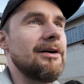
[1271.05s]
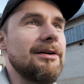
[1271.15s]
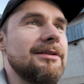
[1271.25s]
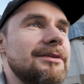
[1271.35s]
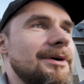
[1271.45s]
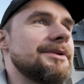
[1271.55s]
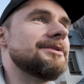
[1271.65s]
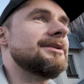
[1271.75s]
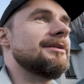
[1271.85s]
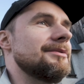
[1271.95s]
only
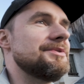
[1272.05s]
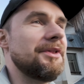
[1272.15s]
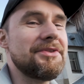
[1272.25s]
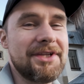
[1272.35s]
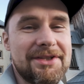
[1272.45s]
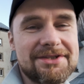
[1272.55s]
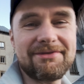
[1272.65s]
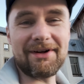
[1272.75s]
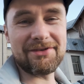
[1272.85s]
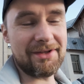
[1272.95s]
once was not
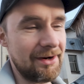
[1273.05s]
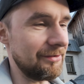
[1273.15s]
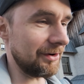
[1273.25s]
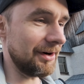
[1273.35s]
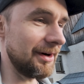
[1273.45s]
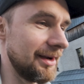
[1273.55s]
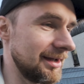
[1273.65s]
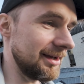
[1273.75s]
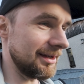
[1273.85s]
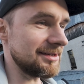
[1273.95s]
satisfactory for her
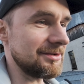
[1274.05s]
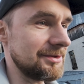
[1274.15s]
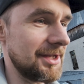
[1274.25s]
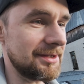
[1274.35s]
and she was